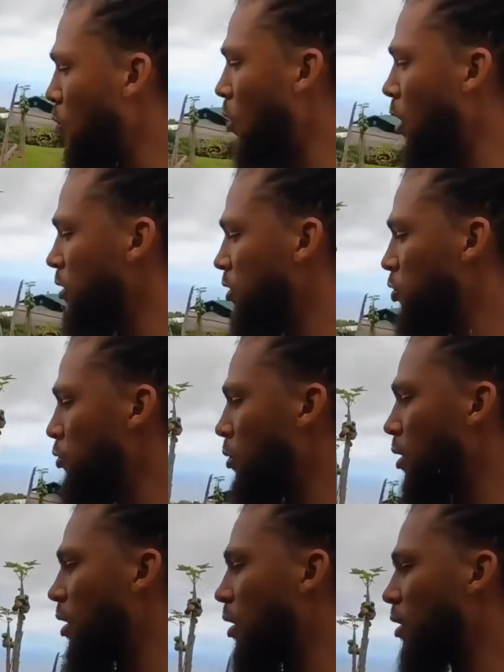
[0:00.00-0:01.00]
want
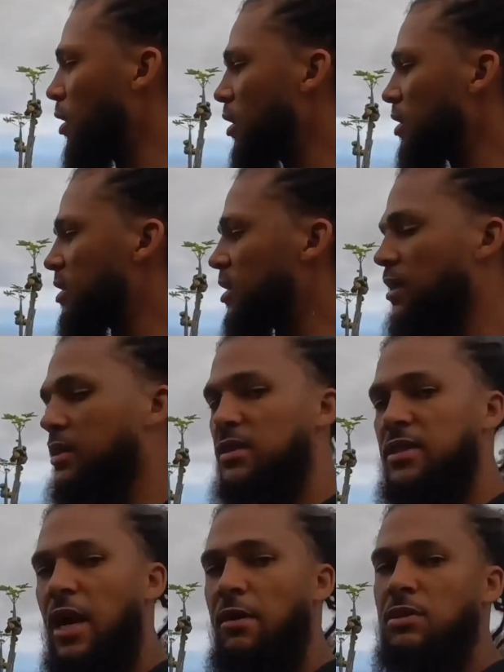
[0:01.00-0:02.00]
to sit in the
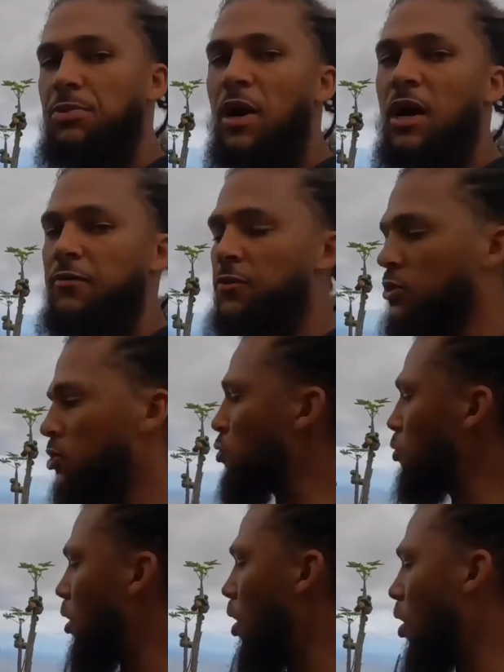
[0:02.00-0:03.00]
same spot for
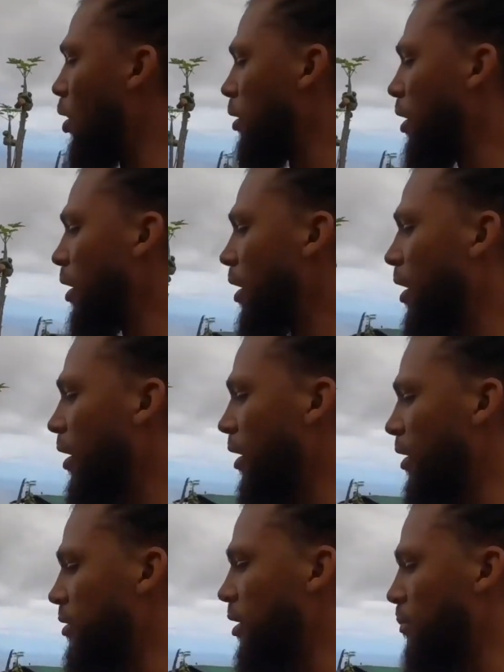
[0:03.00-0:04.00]
too long and
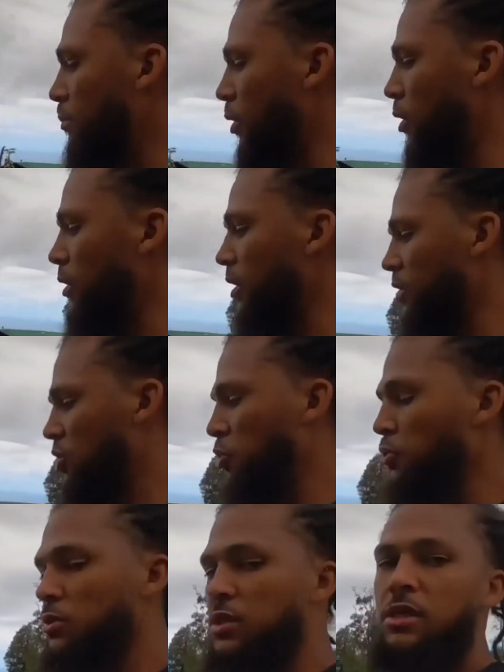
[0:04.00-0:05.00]
end up burning
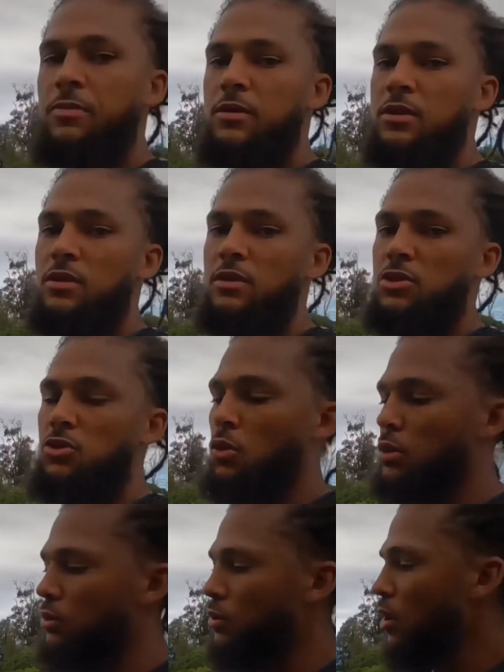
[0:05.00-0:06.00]
too deep into the
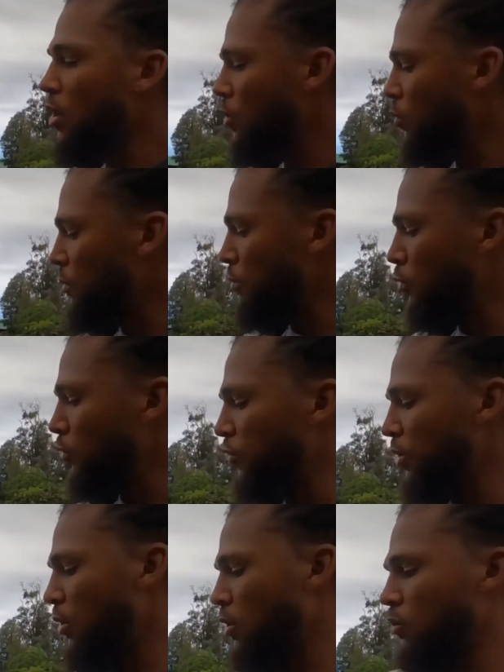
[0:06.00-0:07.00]
soil. We move
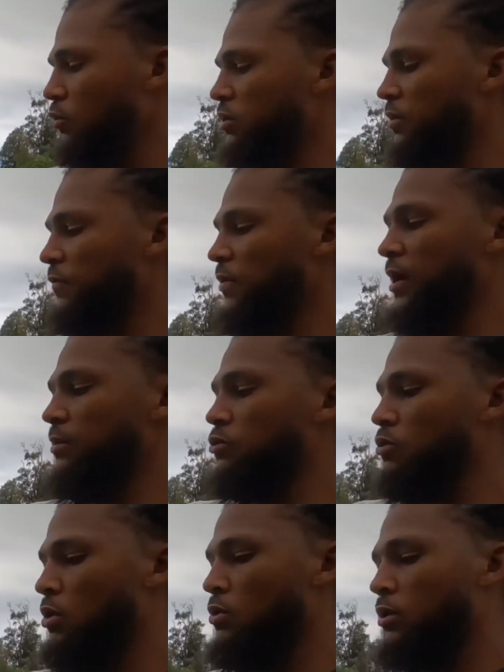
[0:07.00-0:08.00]
along with the
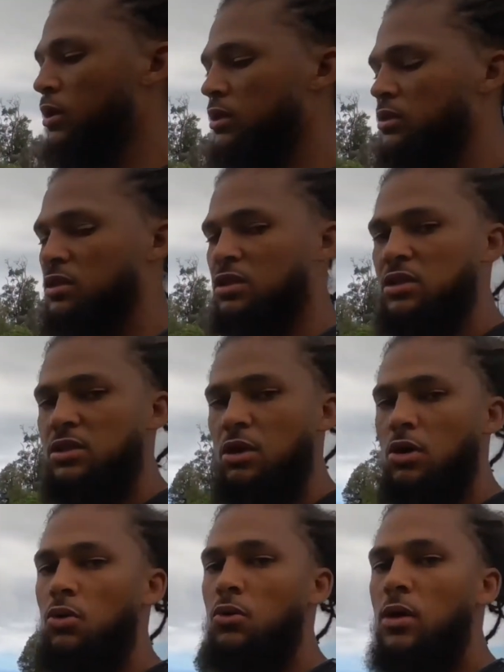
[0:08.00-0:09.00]
flamethrower, and just
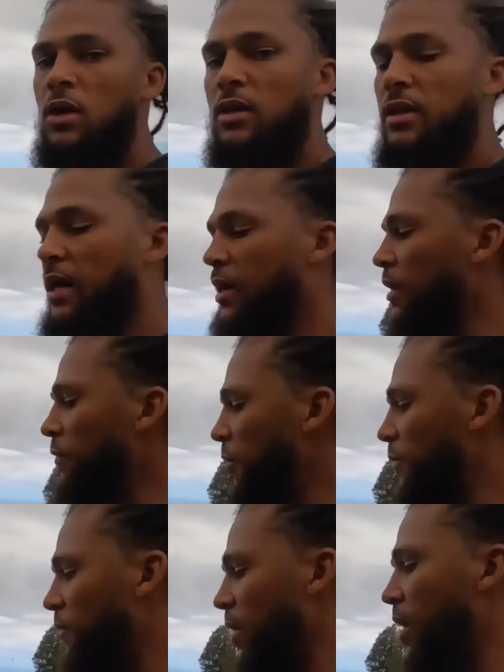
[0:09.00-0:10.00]
know that if
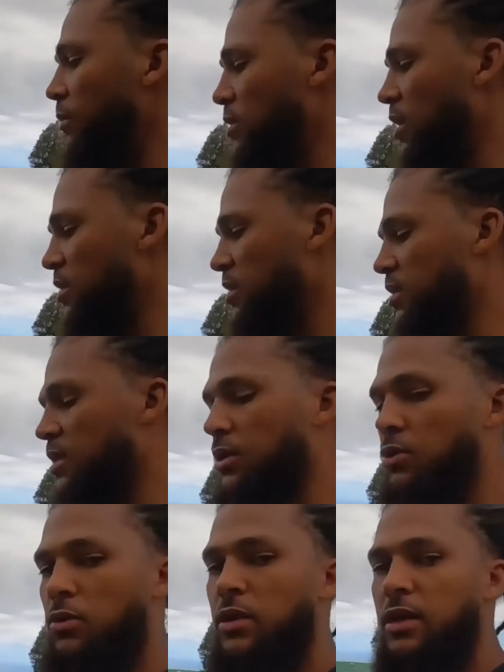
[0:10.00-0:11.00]
the flame touches the
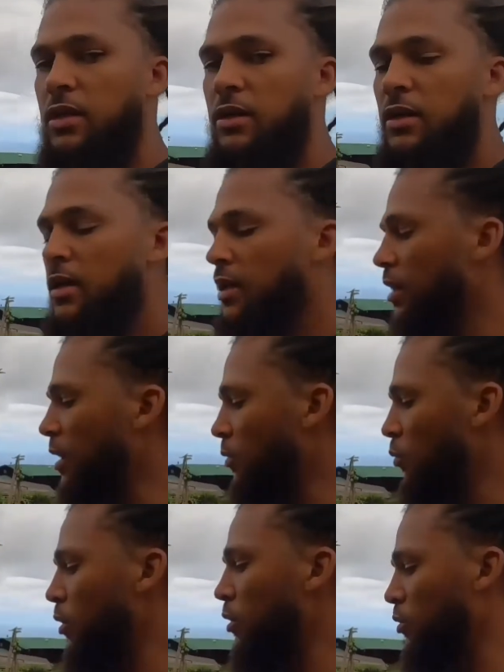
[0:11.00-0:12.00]
green,
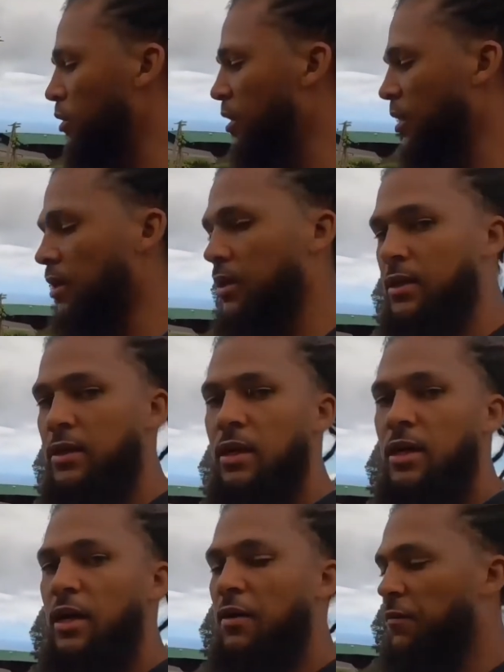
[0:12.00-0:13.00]
it will kill it.
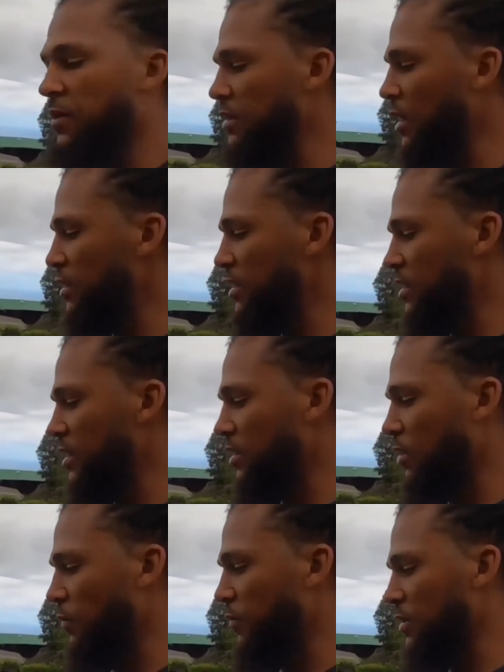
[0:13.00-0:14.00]
If it touches the
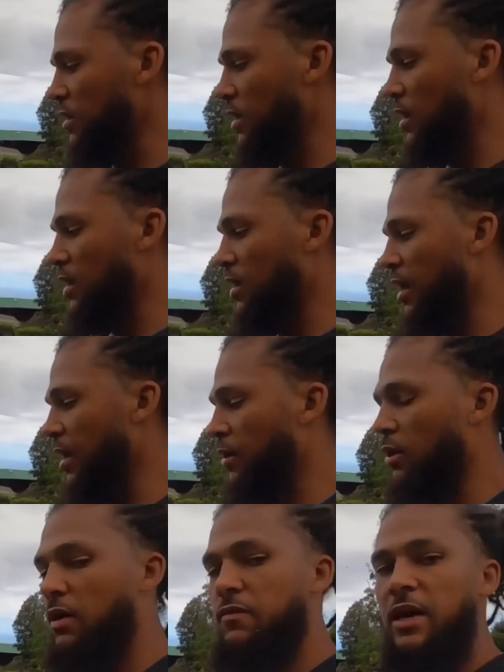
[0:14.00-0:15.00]
surface
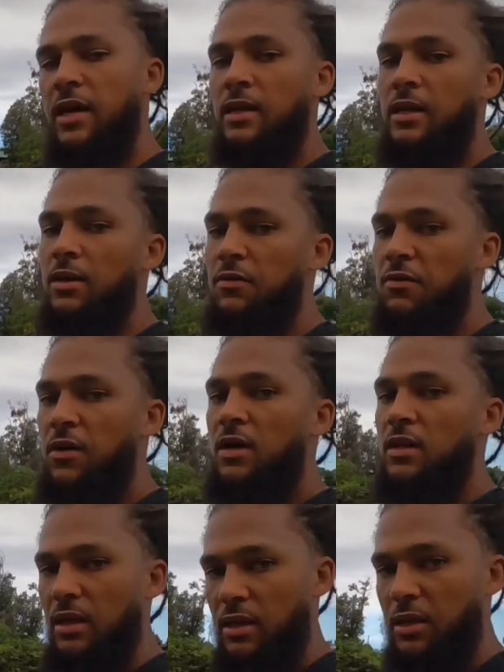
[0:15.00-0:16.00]
layer of that leaf,
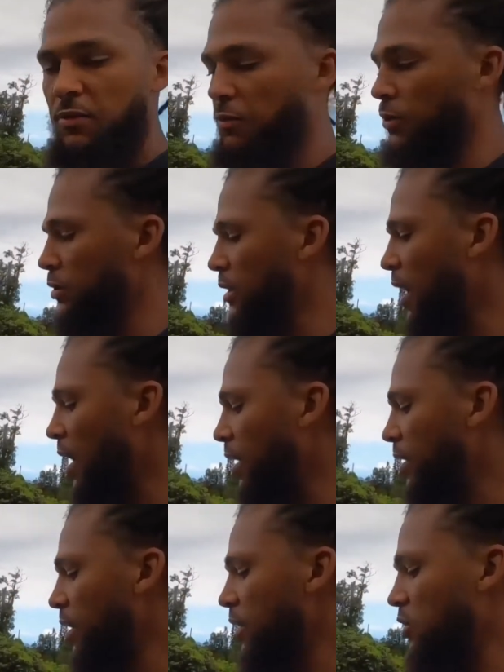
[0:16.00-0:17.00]
the leaf will
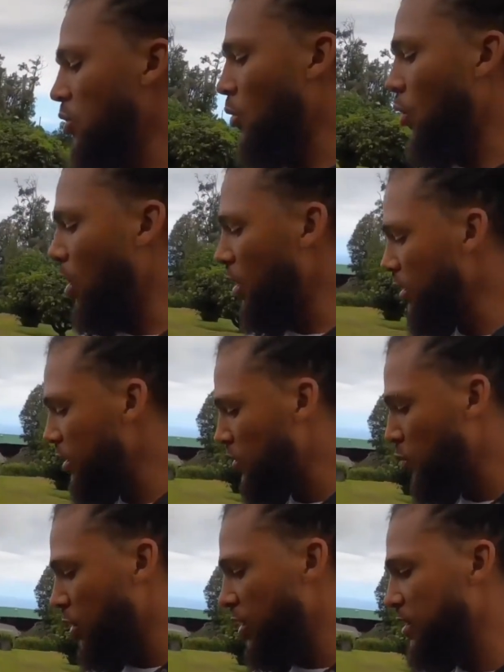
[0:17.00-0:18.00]
die. So all of
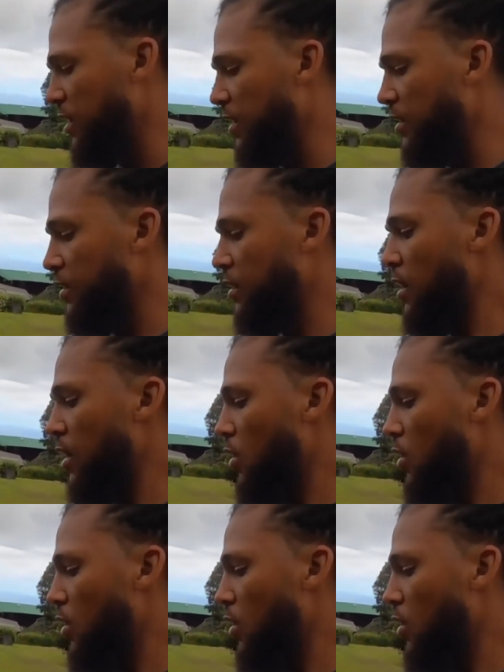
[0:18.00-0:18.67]
these weeds here,